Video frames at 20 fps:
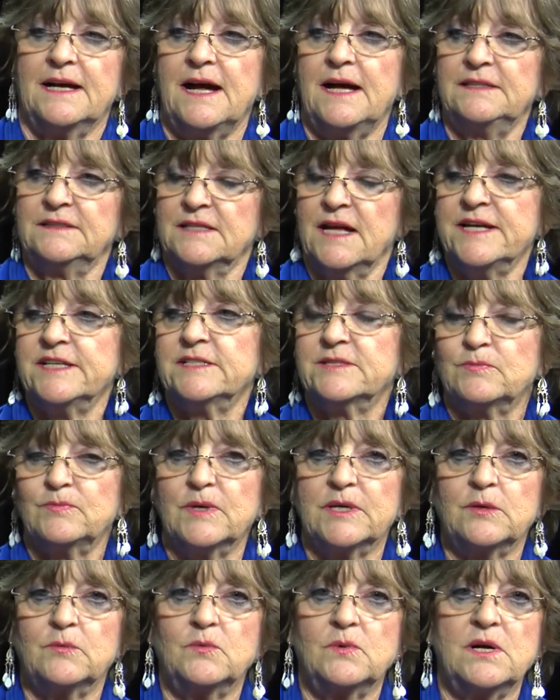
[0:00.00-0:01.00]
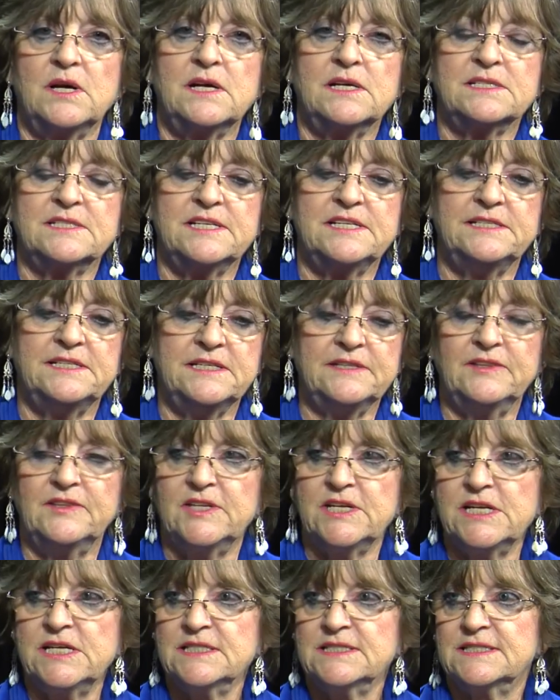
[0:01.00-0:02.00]
I liked what it was. He did
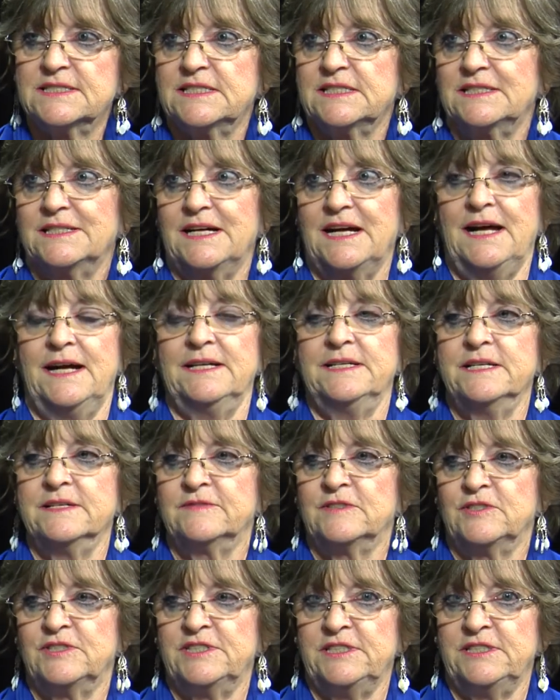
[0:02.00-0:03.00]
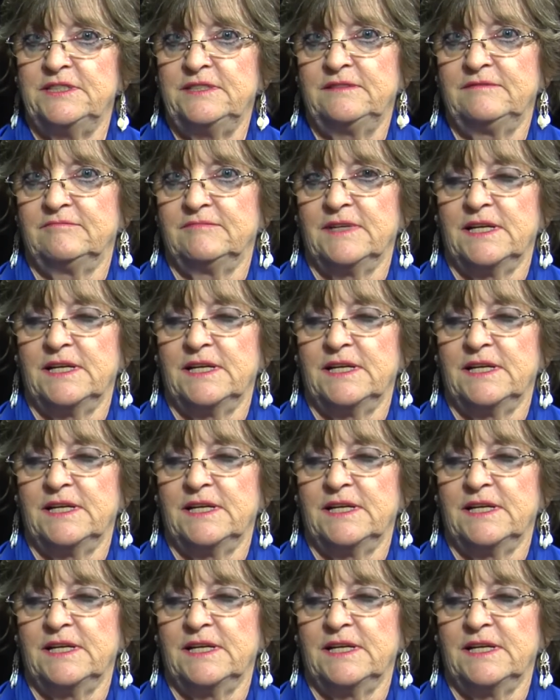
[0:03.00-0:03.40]
things that I never did.